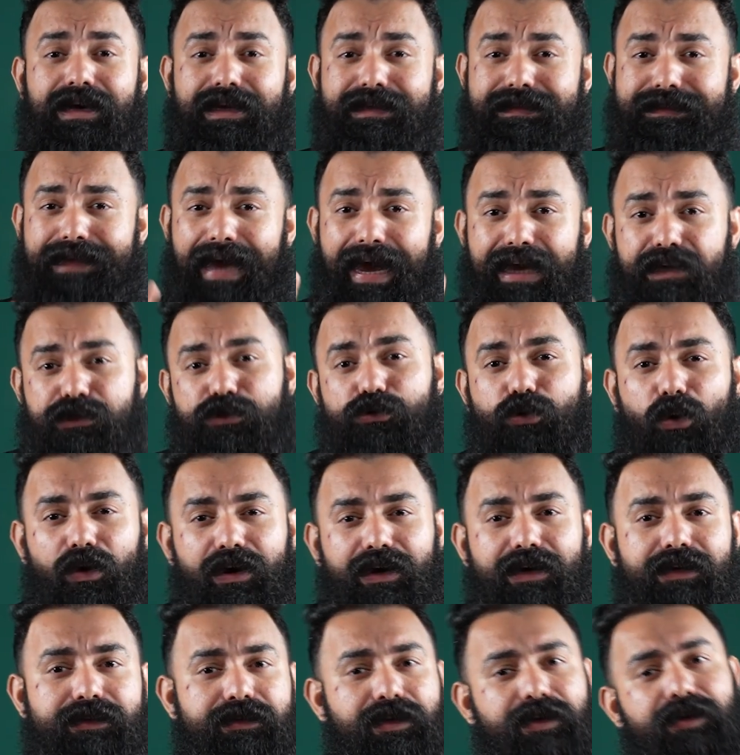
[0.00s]
That's
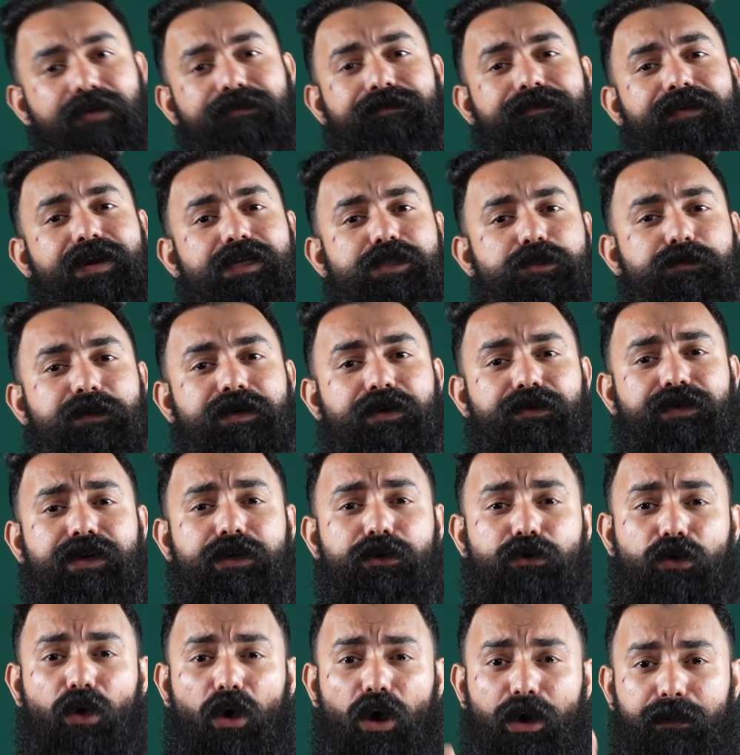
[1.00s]
only the difference
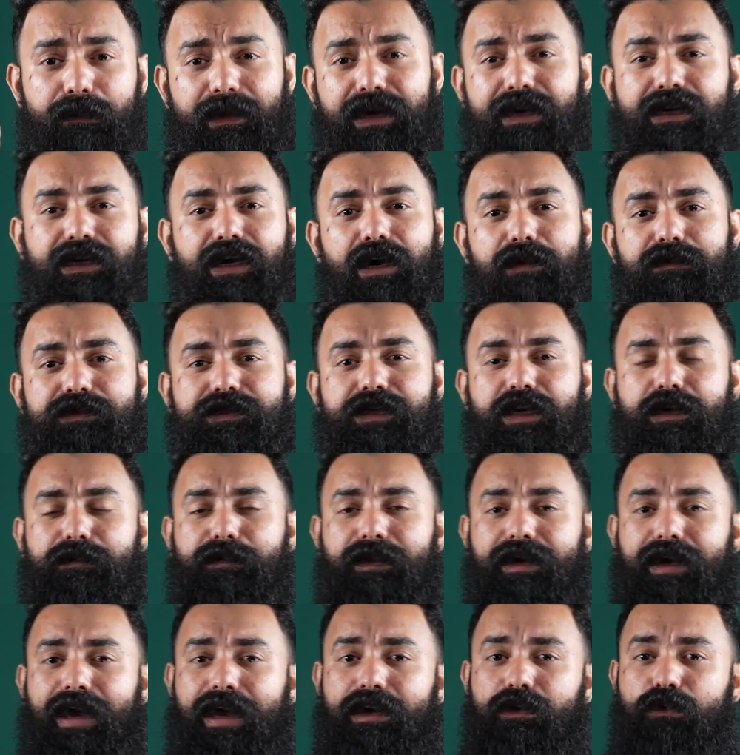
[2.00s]
between normal income
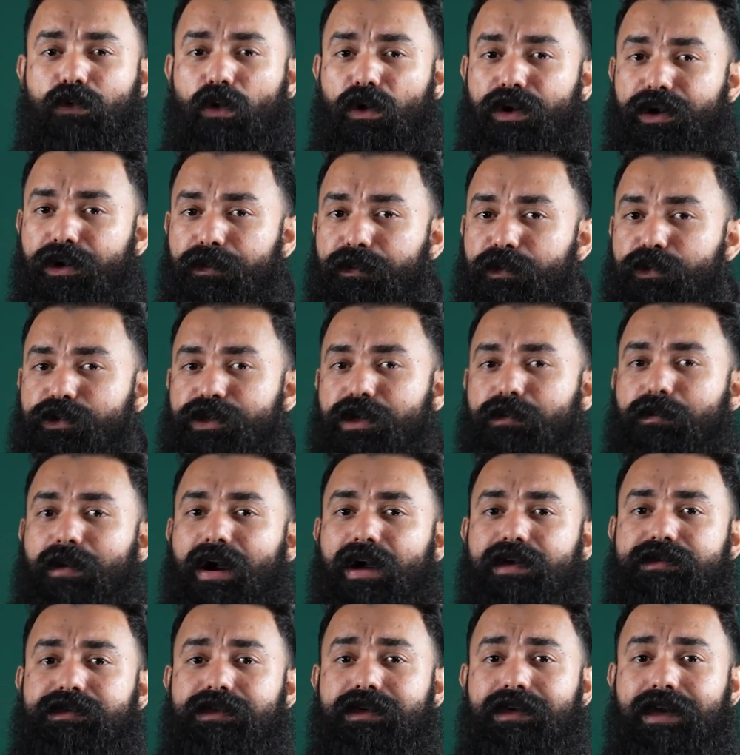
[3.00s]
statement and contribution
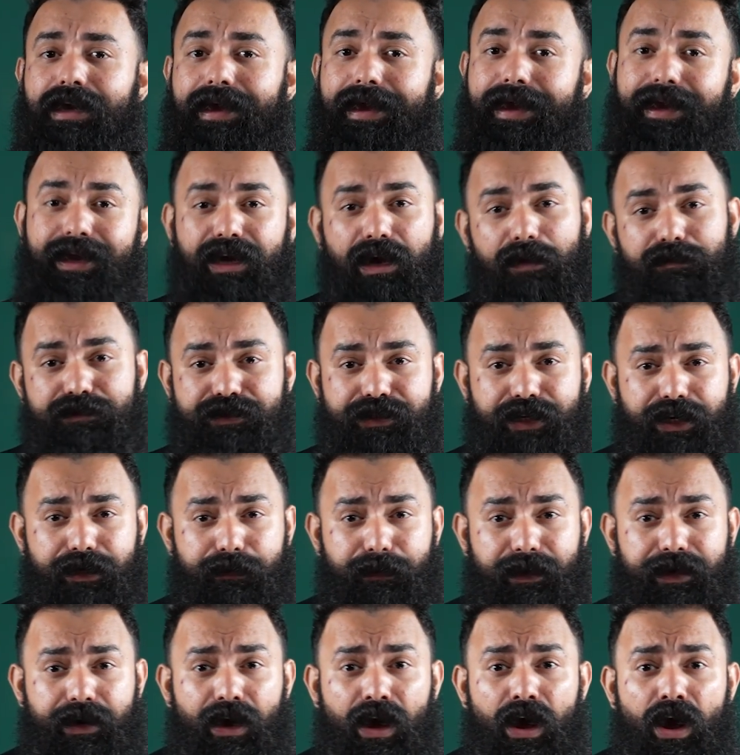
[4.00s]
margin income
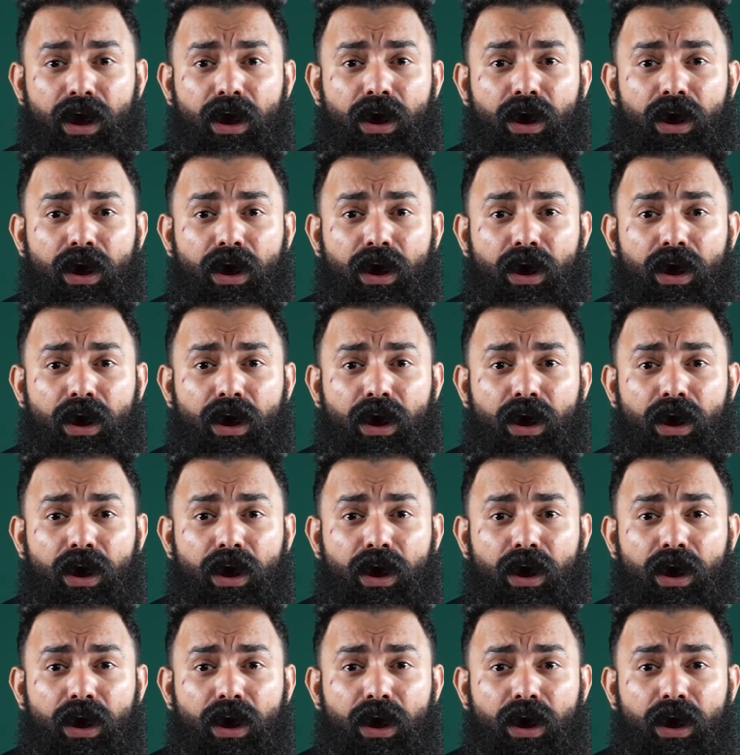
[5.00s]
statement.